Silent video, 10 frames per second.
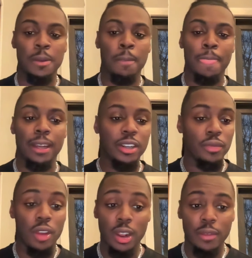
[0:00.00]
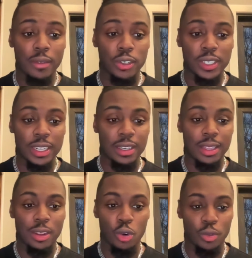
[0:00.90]
I don't know if y'all have ever seen
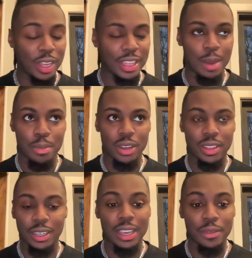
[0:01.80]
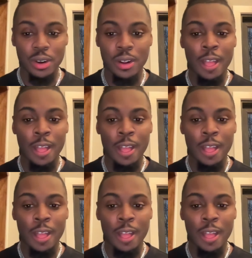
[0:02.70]
or read that book, The Giver,